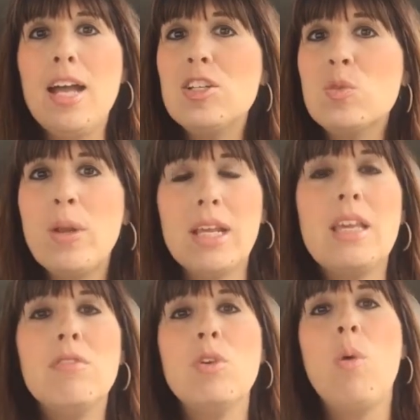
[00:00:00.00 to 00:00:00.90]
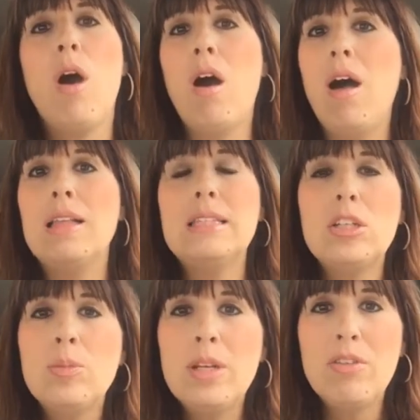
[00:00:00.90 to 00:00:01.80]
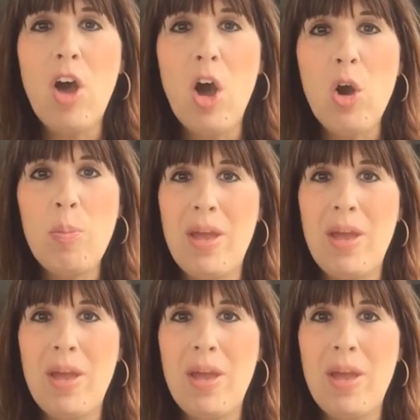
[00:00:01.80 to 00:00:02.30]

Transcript: I just want to give you all a little bit of hope